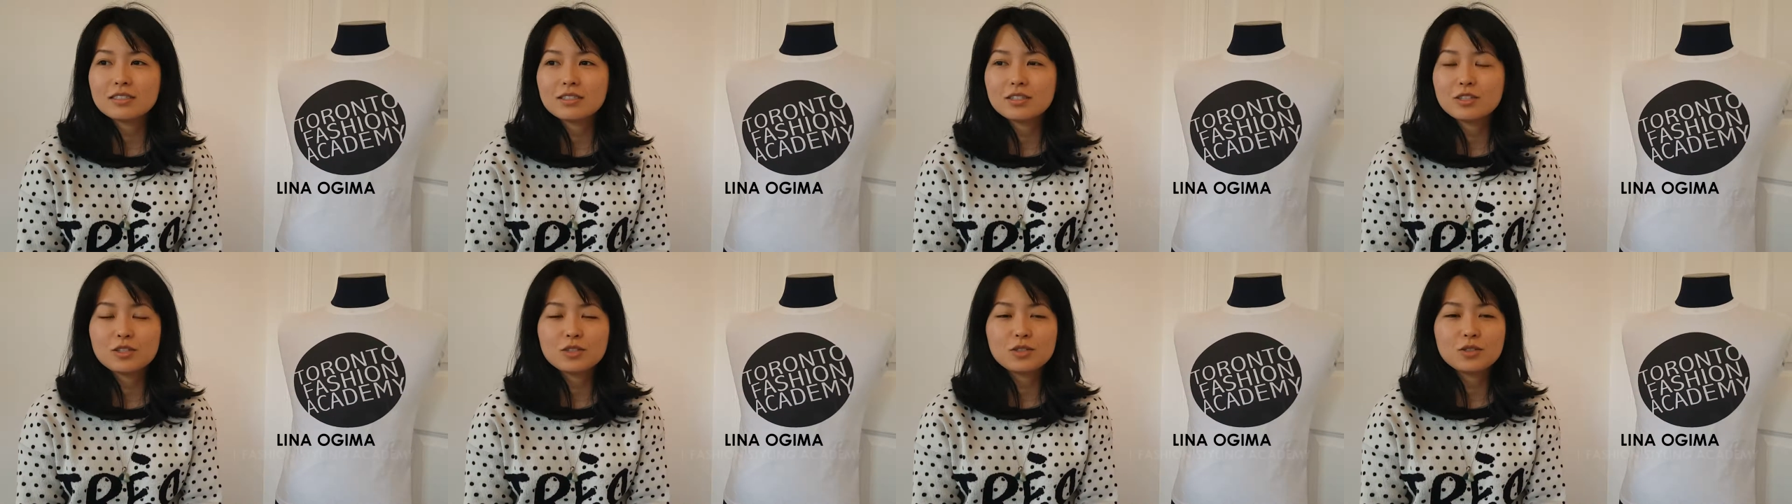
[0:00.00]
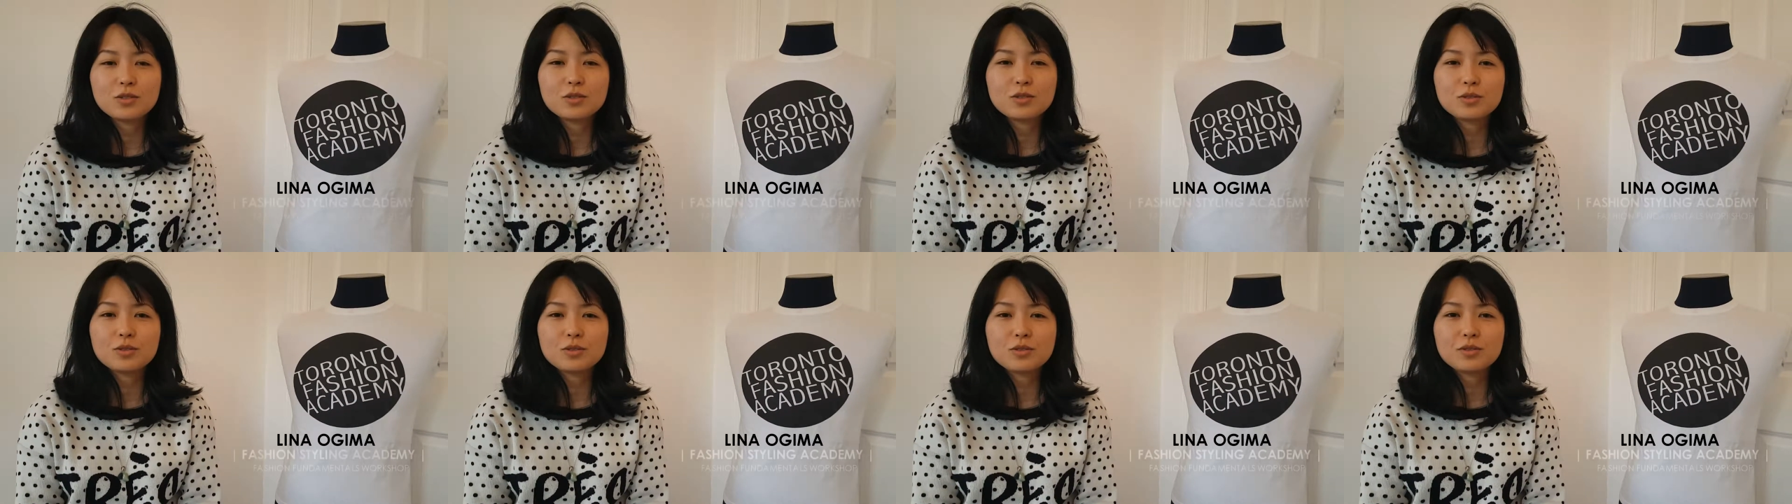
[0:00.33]
to
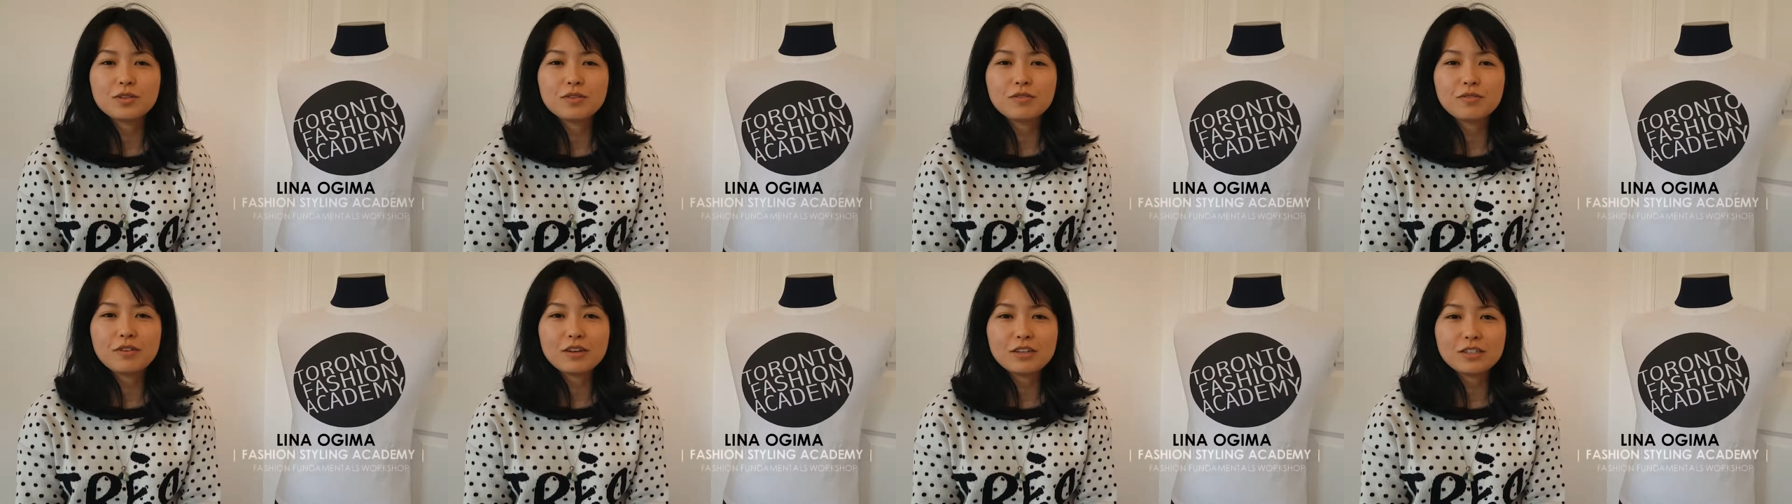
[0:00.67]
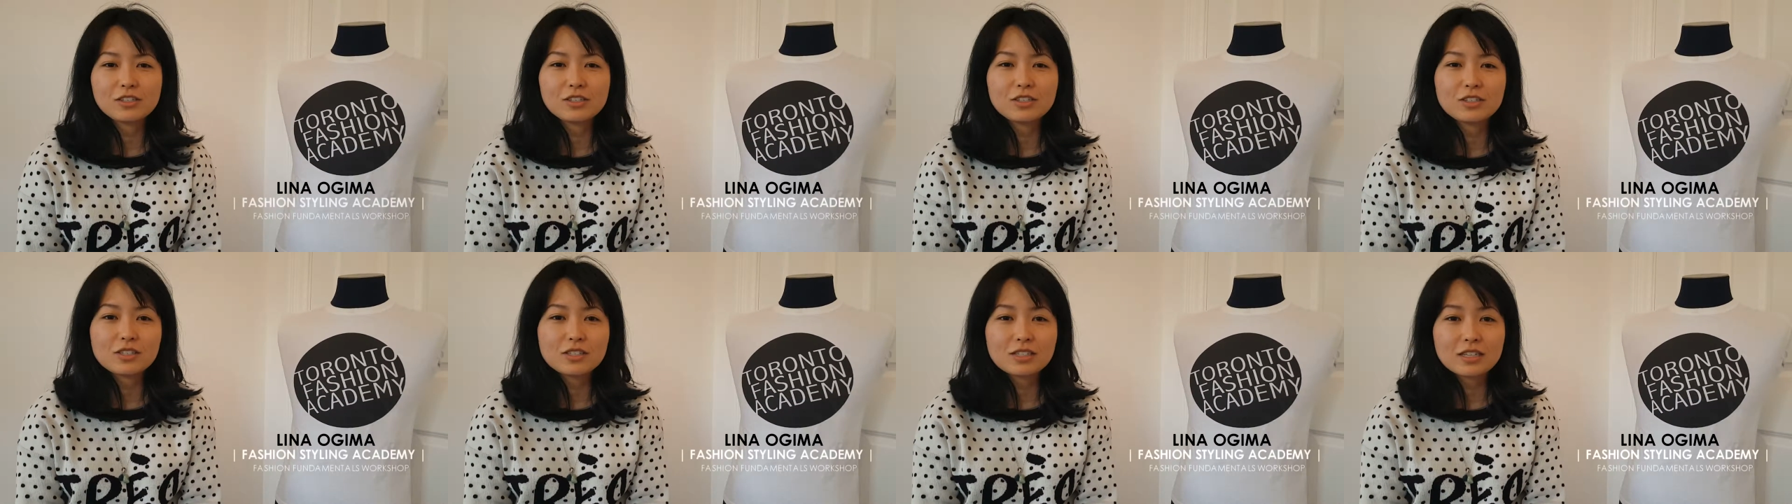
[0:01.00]
do the
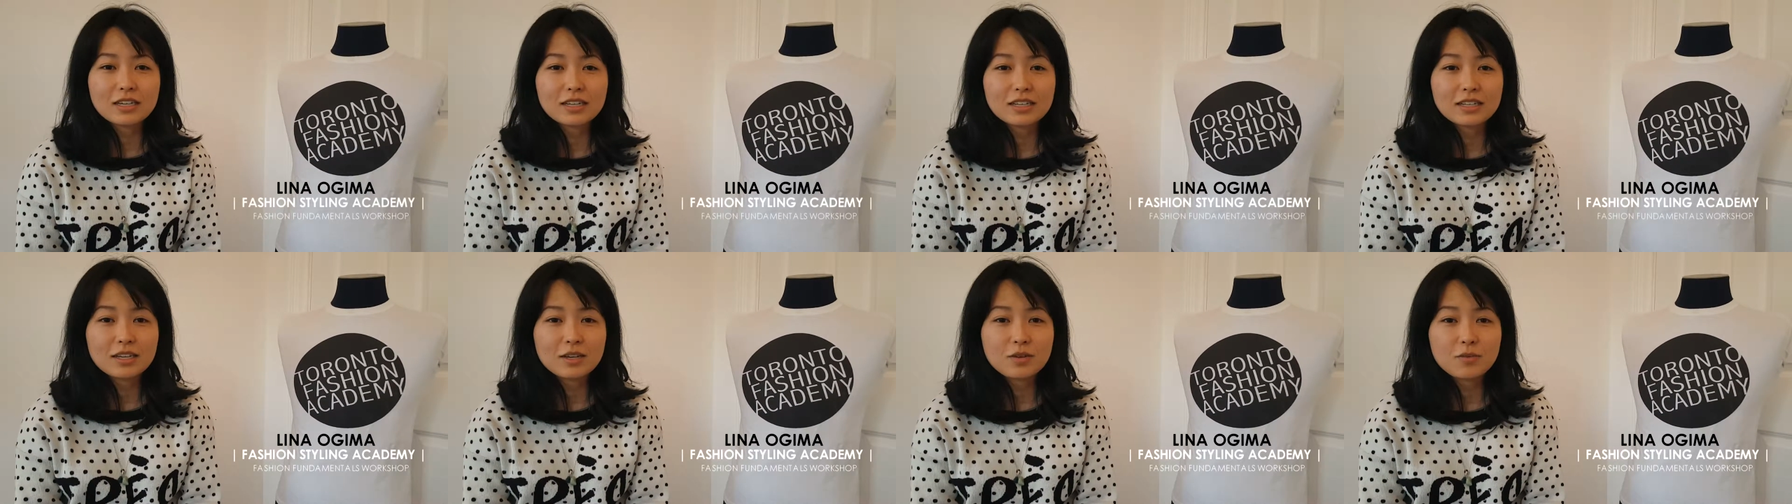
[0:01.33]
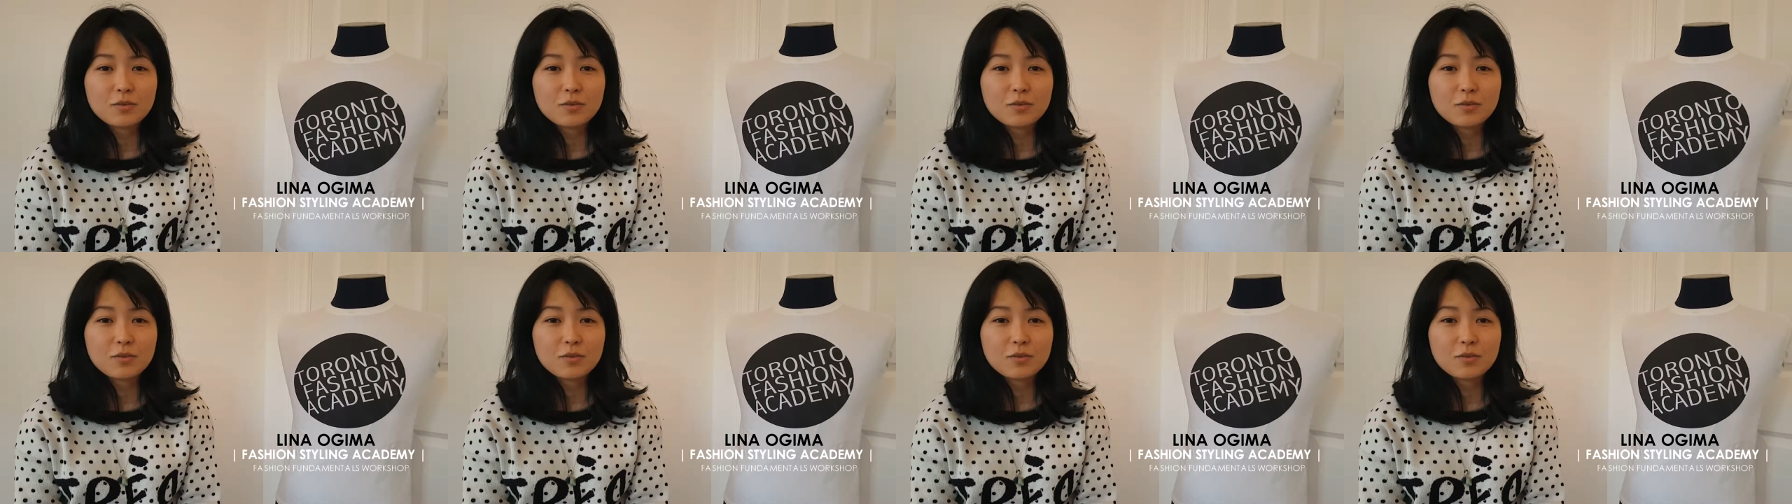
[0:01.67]
fashion styling